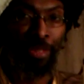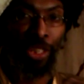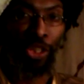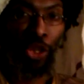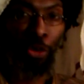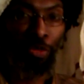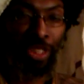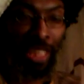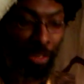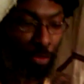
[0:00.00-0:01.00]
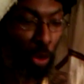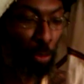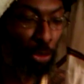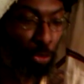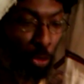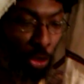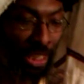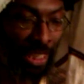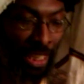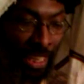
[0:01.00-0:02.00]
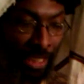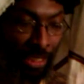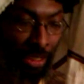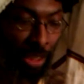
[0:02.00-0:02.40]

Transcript: you understand, for almost 40 years.